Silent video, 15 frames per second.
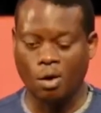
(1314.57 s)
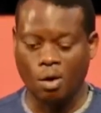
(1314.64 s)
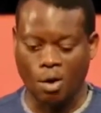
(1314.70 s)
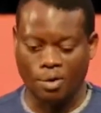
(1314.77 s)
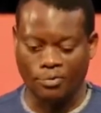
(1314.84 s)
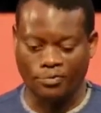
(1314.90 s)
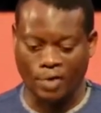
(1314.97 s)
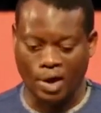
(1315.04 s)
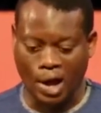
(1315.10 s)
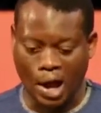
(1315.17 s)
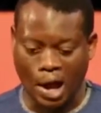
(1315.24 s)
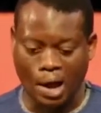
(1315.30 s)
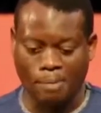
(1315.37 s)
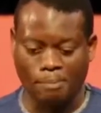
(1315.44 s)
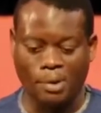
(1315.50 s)
of
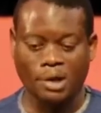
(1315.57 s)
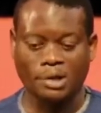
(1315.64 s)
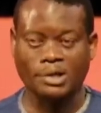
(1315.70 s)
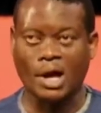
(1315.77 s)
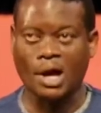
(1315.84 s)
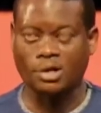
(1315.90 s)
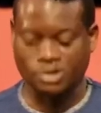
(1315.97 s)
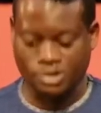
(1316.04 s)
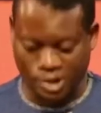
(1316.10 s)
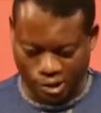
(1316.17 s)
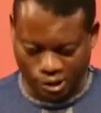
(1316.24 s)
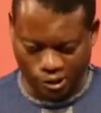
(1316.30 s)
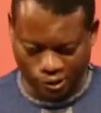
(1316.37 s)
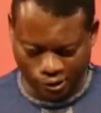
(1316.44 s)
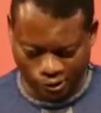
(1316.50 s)
Hammedatha,